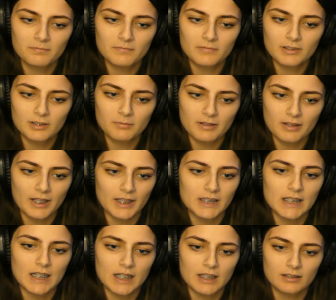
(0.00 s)
to be, like,
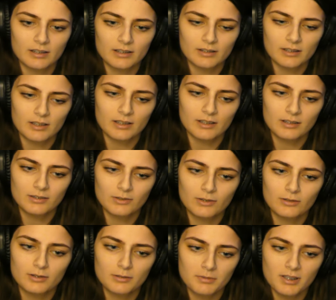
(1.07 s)
dying like that. It was
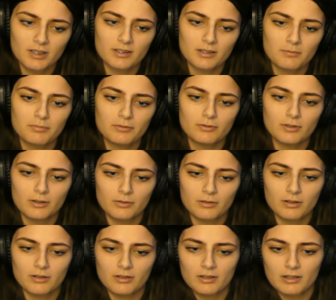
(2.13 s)
only because it broke
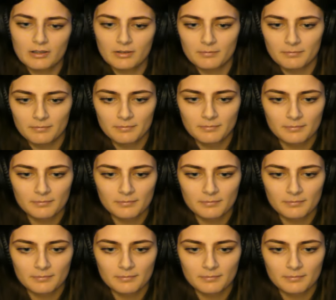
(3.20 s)
on him.